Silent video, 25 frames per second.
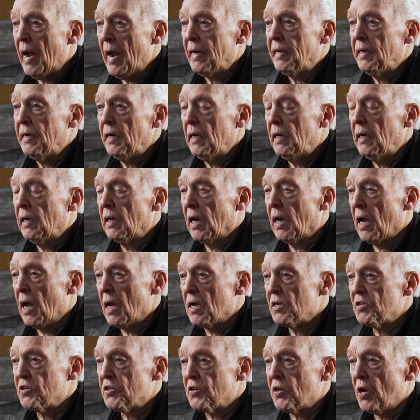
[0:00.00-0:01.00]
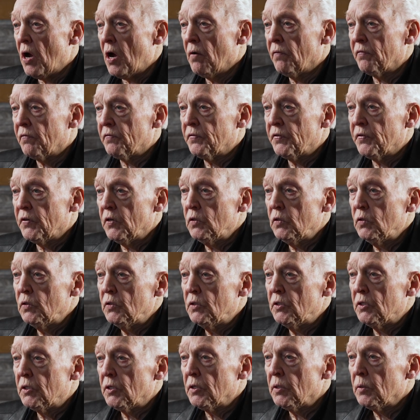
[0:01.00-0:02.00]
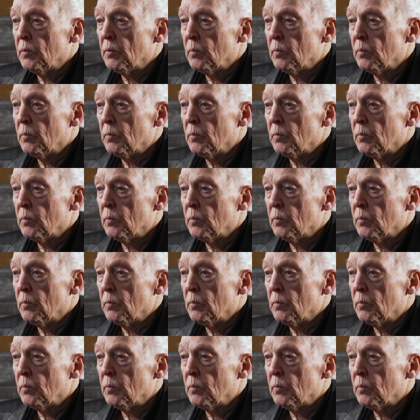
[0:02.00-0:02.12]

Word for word: had to eat a lot of soft foods.